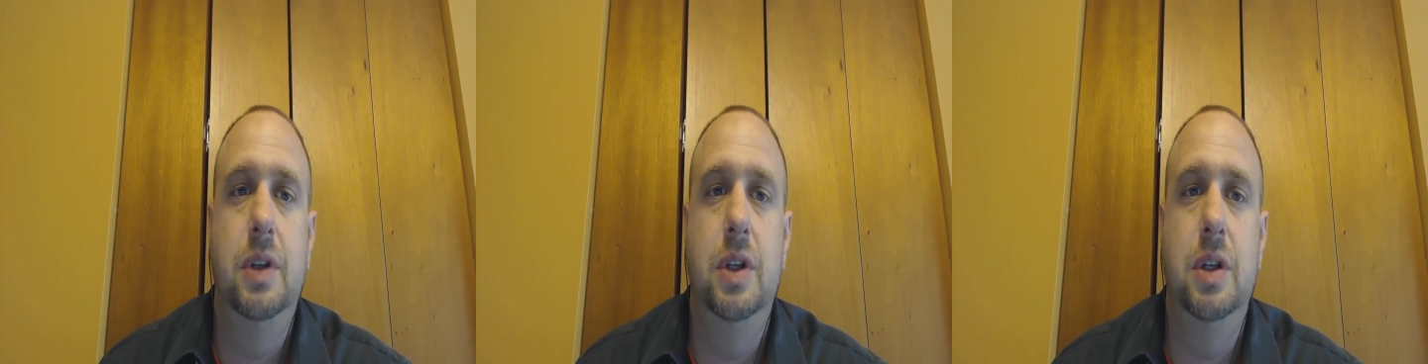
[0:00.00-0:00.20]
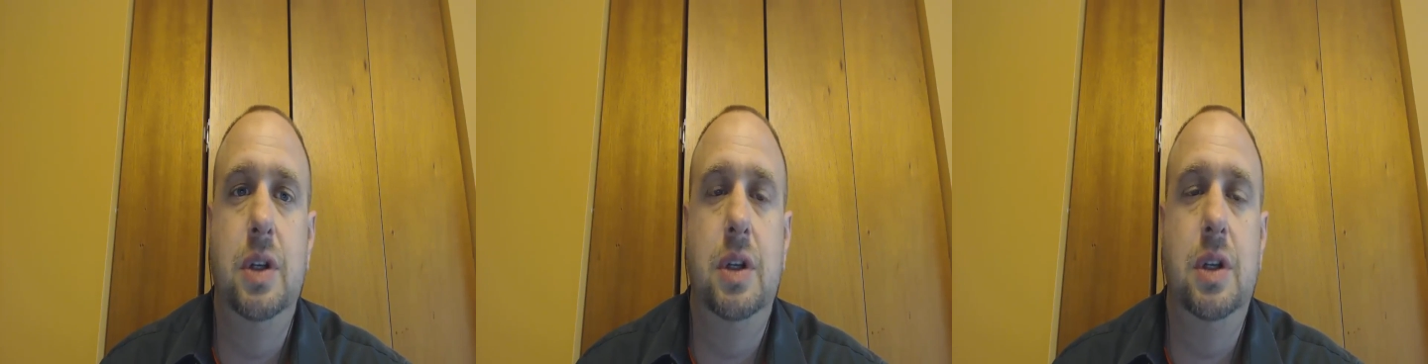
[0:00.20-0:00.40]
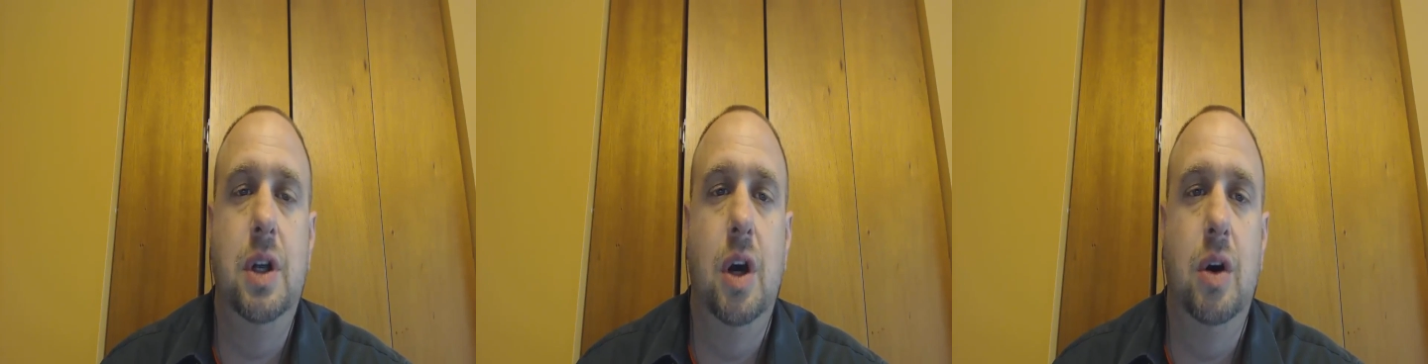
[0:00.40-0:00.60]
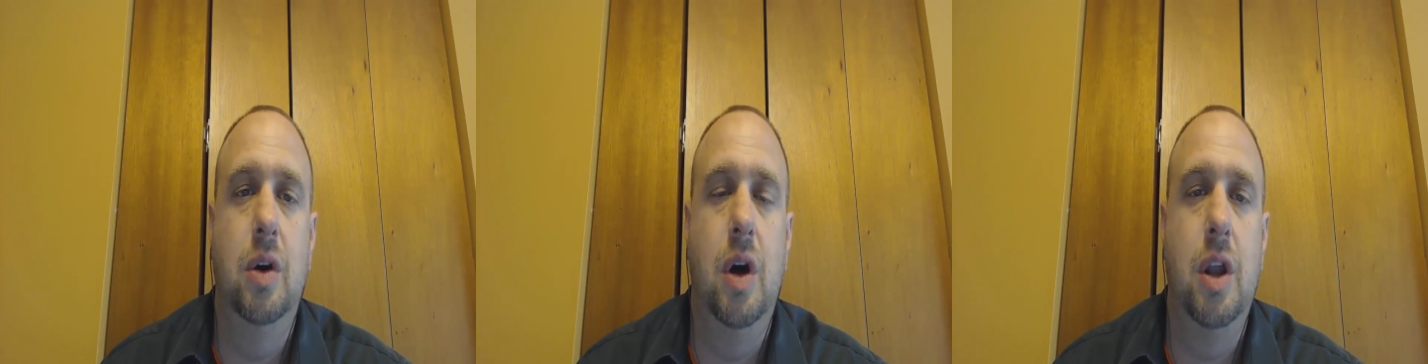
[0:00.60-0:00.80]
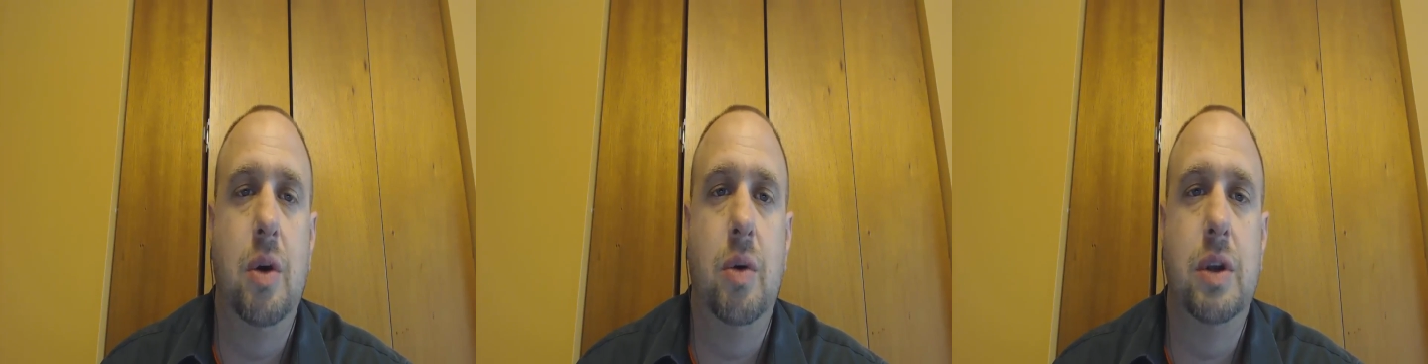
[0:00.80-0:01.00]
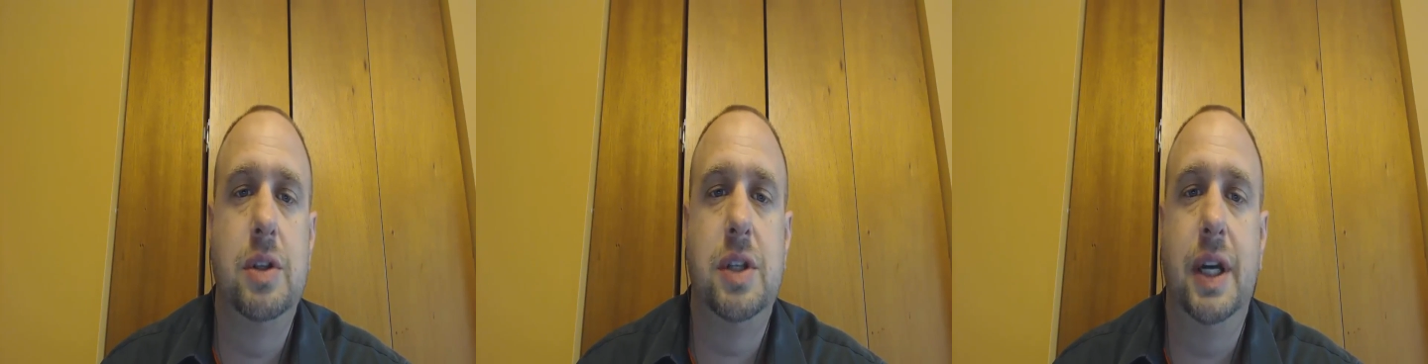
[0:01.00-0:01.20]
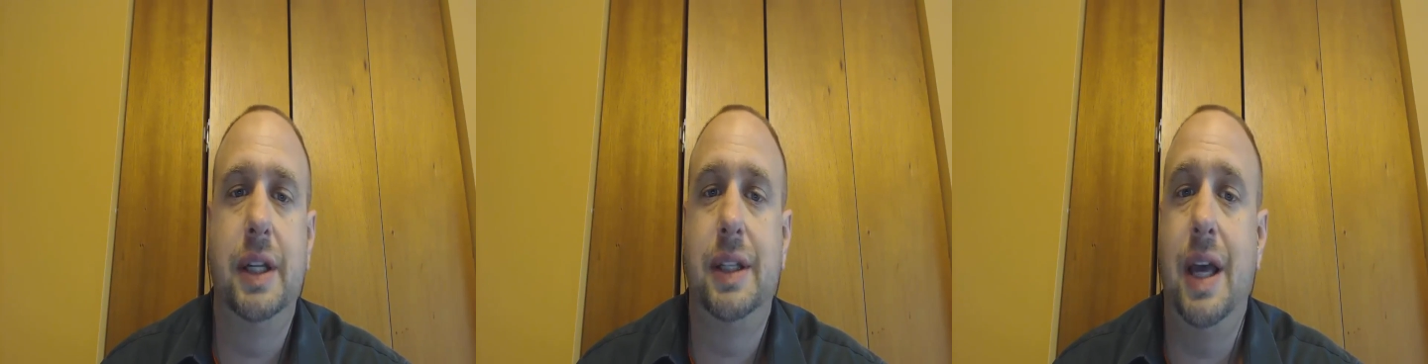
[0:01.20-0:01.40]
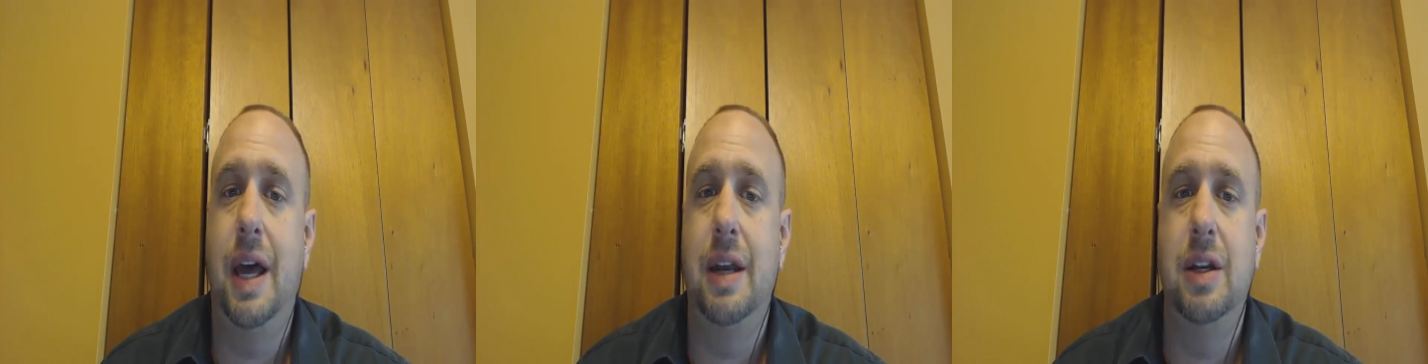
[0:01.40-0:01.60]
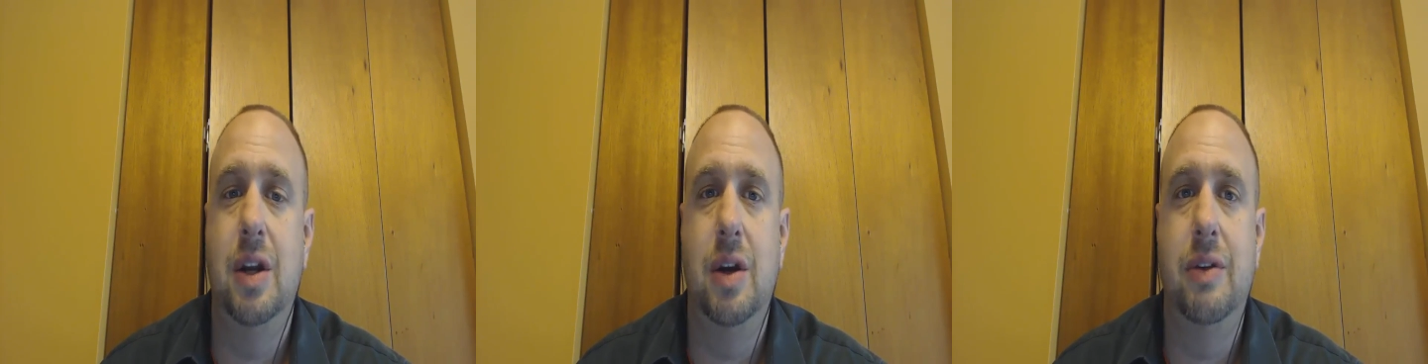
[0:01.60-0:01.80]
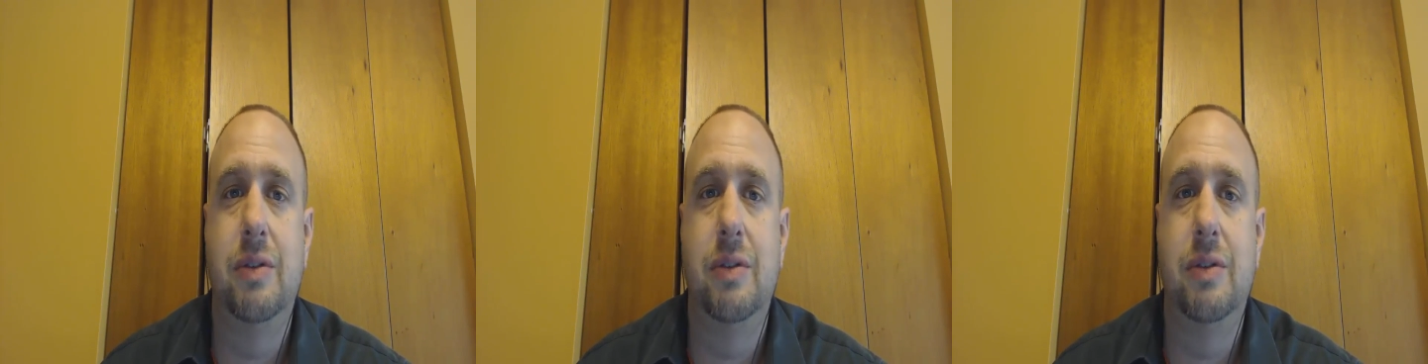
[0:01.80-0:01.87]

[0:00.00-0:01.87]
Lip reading: you know, other ones like that. You know,